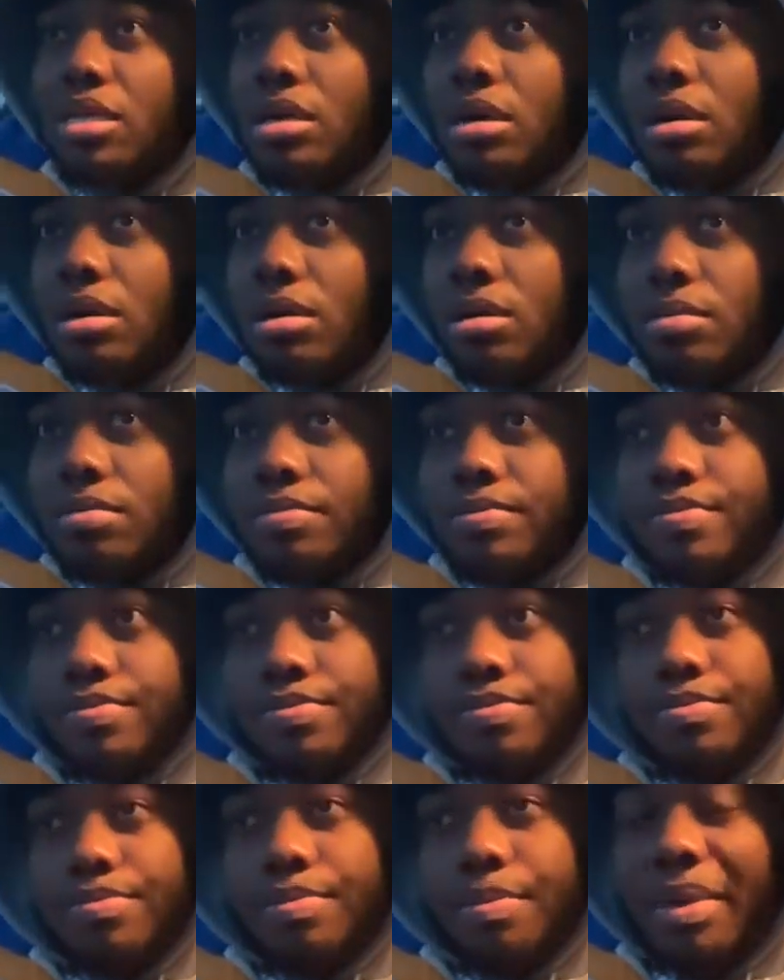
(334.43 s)
Um,
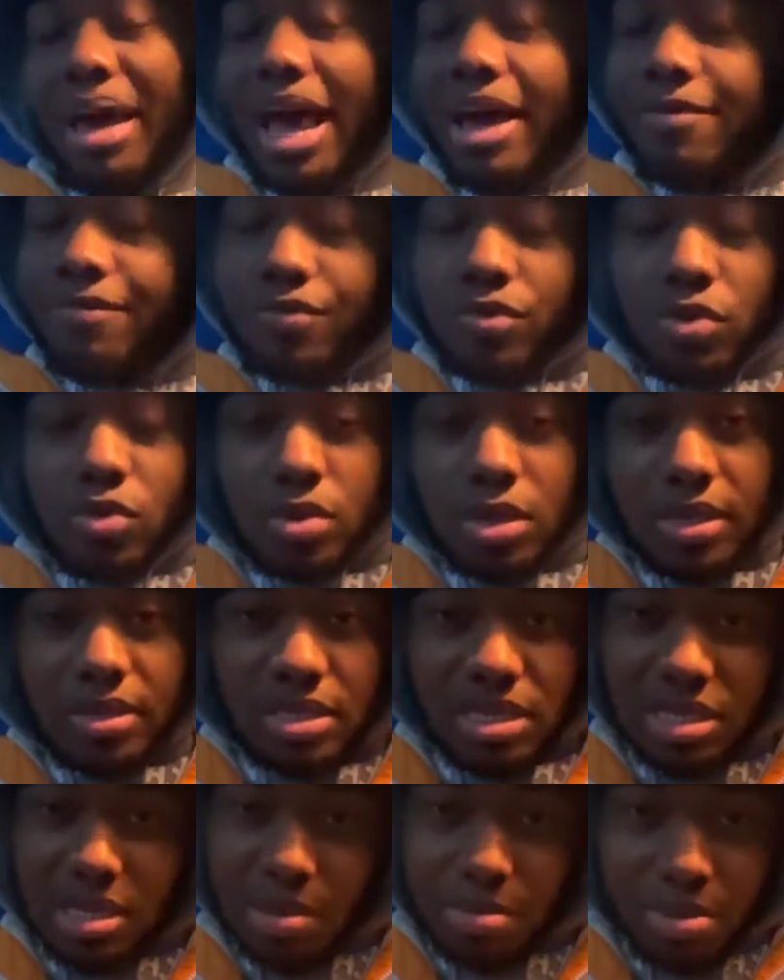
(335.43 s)
bad food leads
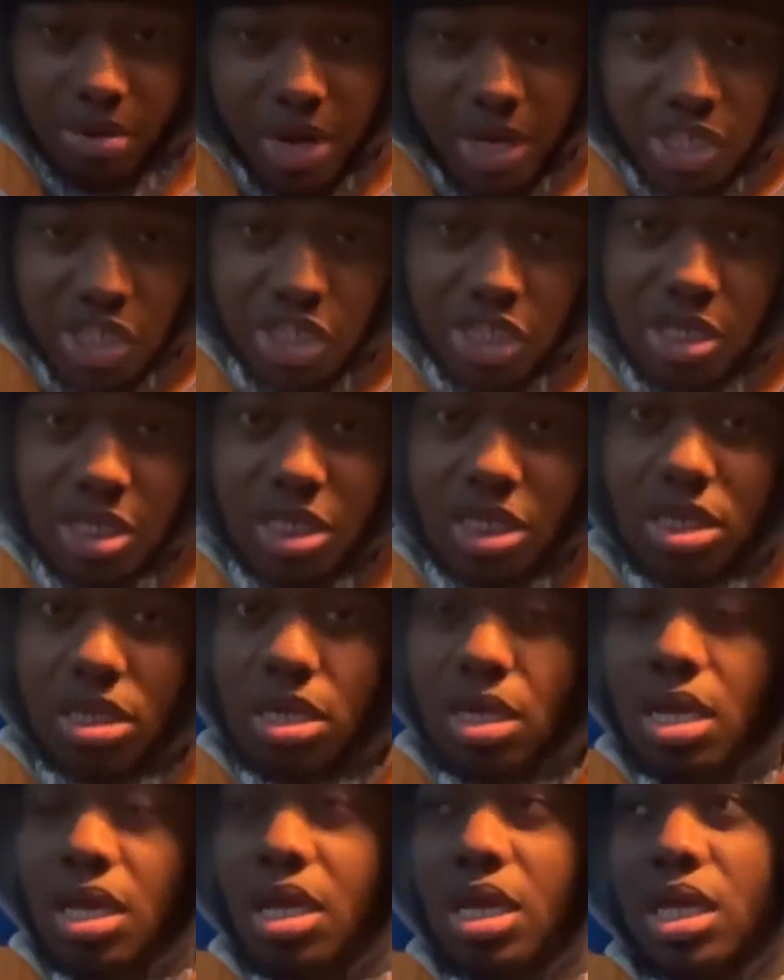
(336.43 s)
to depression,
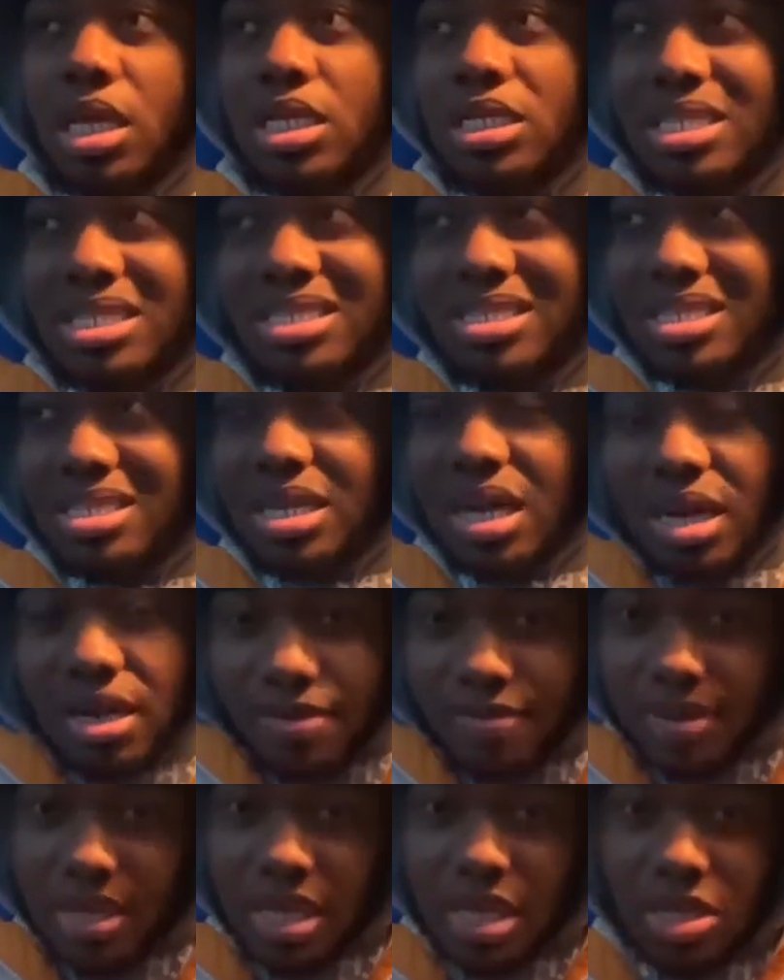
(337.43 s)
just a ton
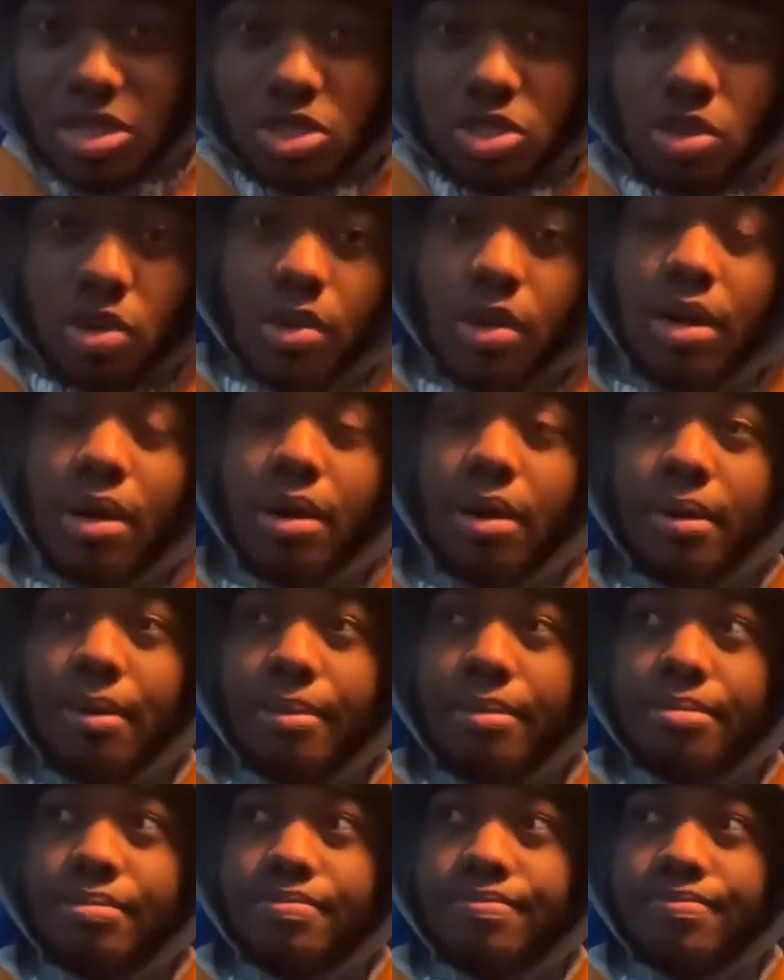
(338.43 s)
of things. So,
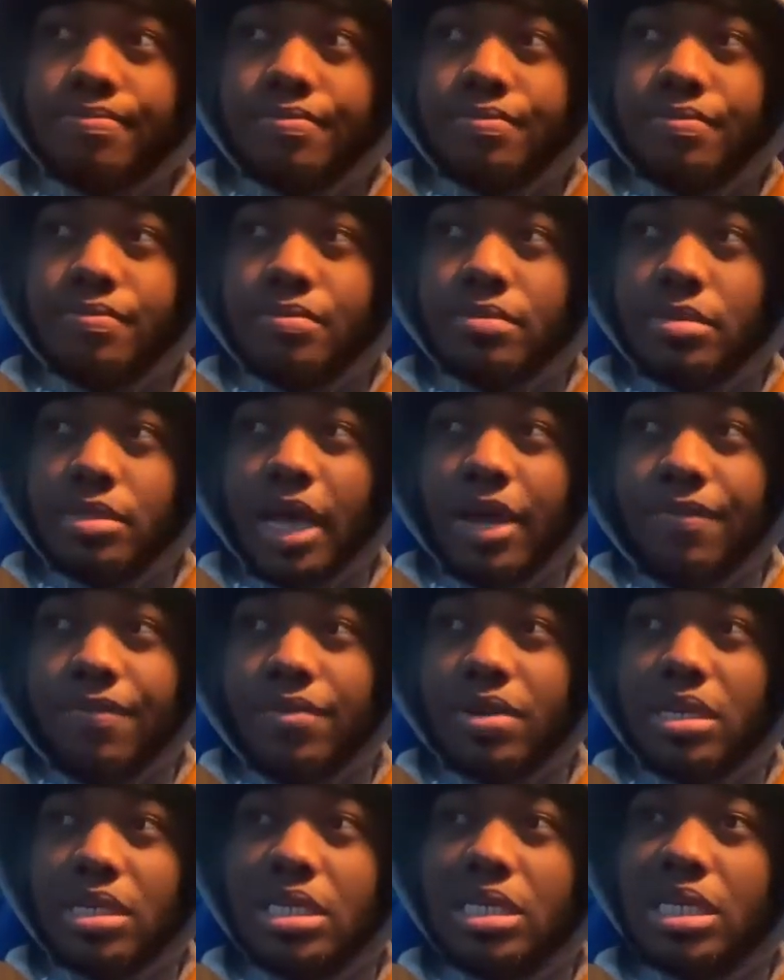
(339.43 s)
um,
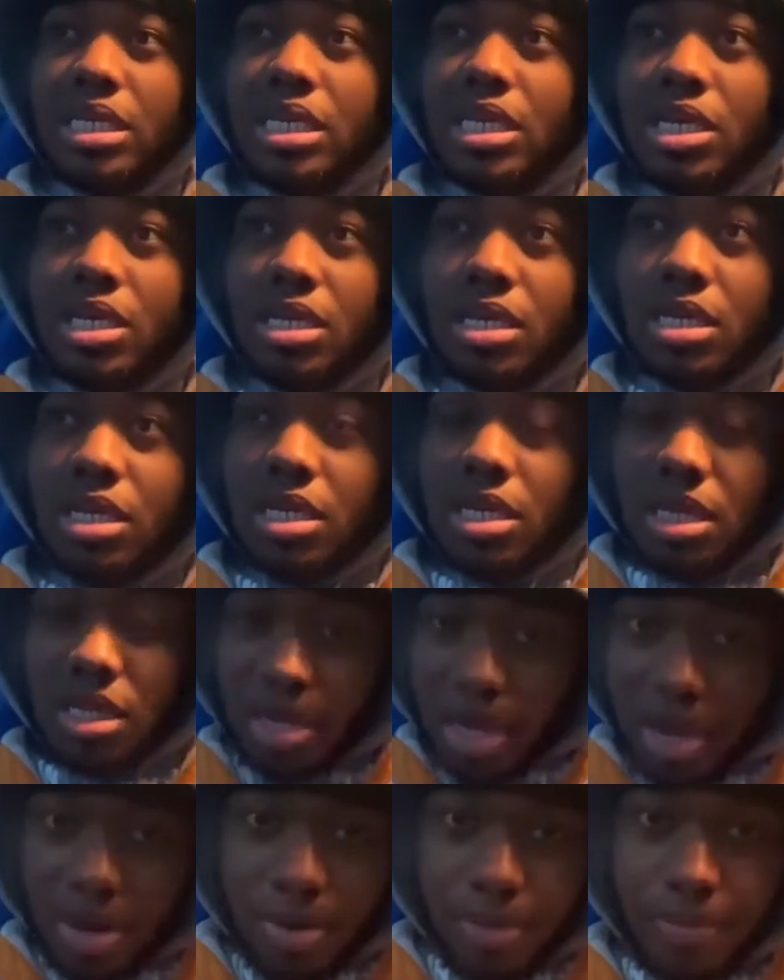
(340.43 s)
definitely
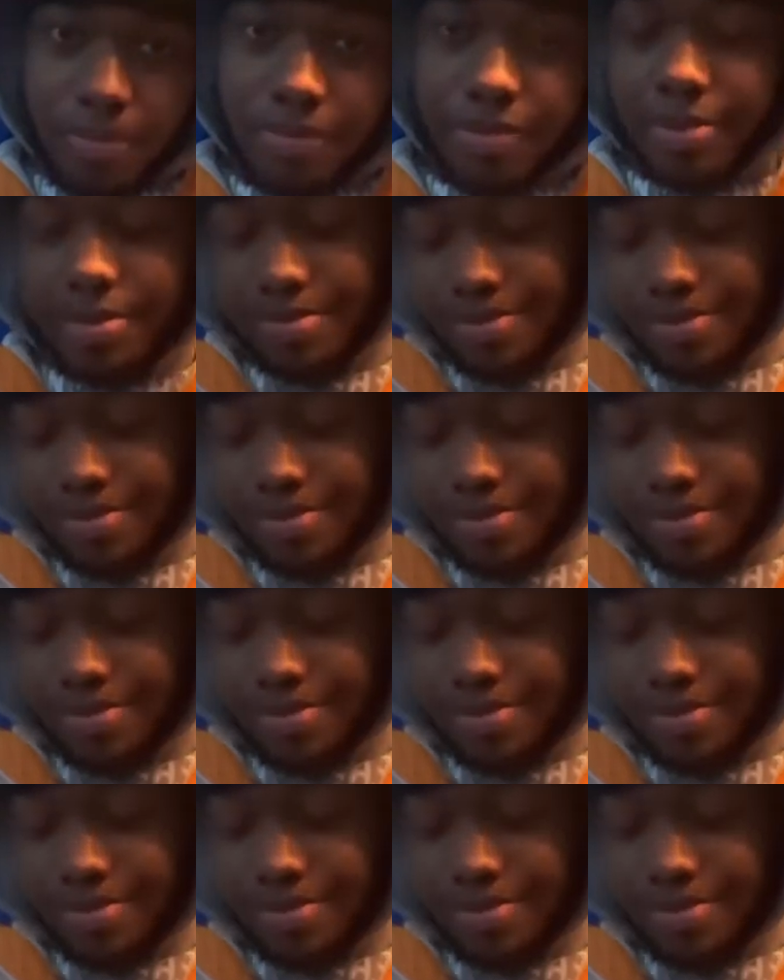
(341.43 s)
your health.